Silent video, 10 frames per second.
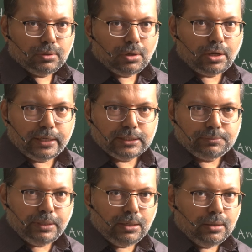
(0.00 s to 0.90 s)
or it has
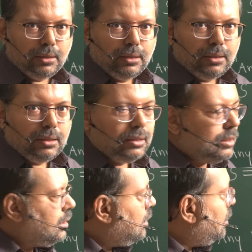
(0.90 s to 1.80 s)
been
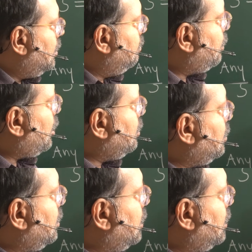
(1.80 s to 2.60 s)
brought